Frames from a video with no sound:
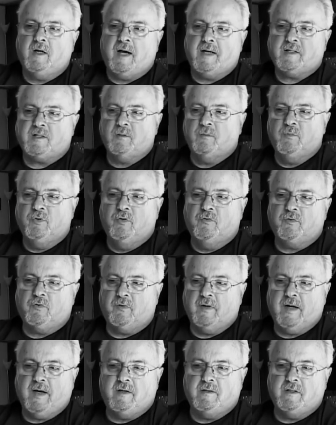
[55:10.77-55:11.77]
got to
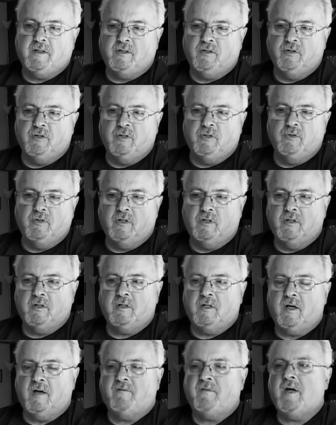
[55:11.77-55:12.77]
move around in your
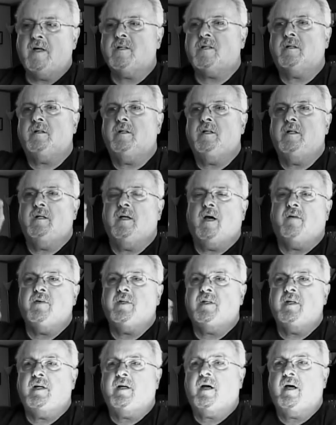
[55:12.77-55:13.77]
unit. Eventually,
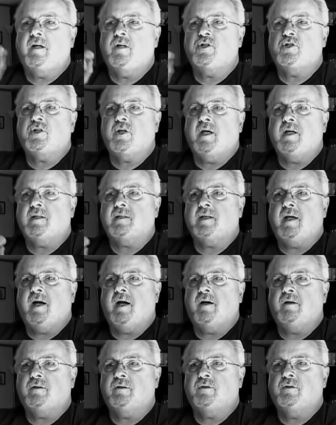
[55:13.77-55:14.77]
everything kind of shakes
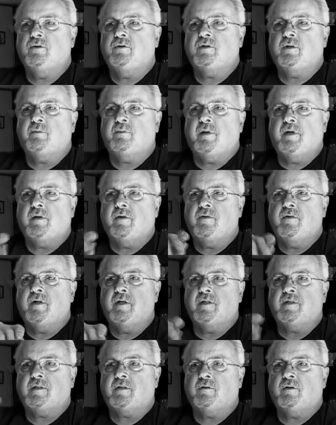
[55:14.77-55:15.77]
out. Who's a better
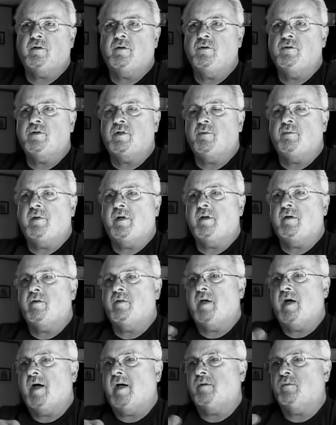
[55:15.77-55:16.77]
this or who's mm -hmm. a mm-hmm.
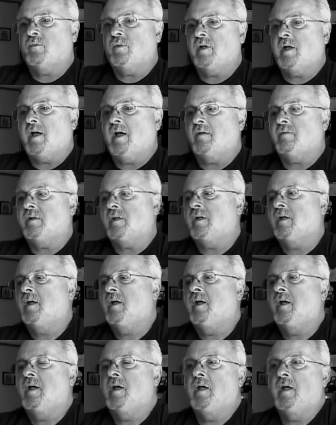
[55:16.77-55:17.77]
better that, and what have you.
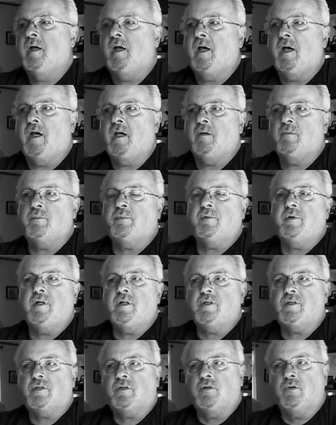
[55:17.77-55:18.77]
And
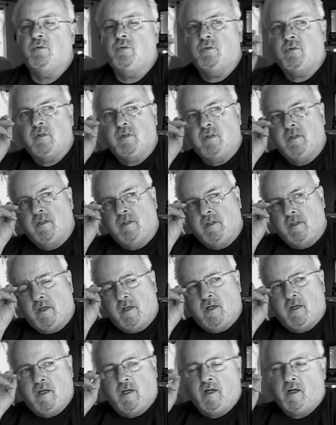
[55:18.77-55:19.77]
pretty soon,
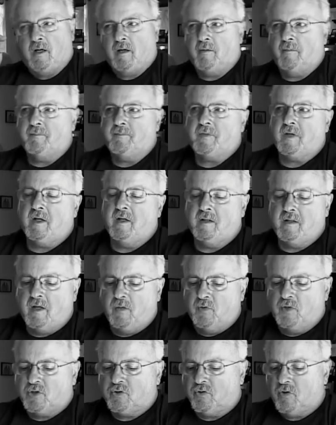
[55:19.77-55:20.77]
um,
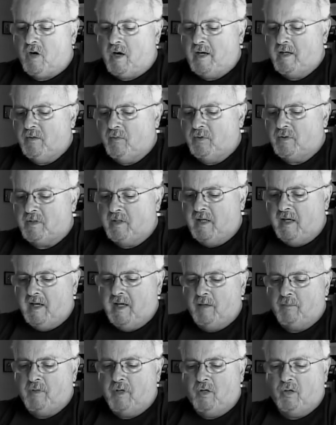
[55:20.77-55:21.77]
they would try you with
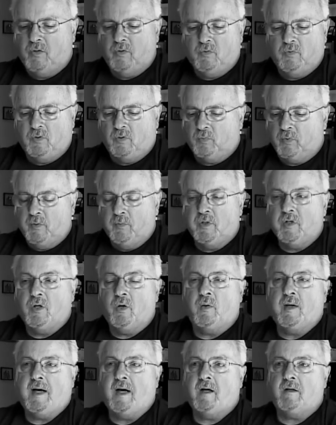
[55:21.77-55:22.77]
the ammo, where we
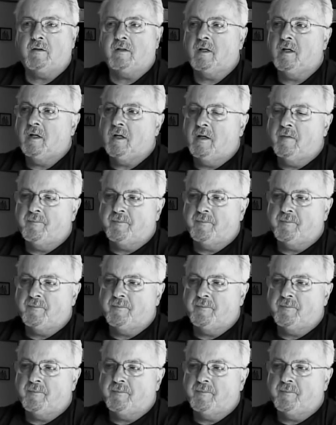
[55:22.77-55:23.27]
would go out.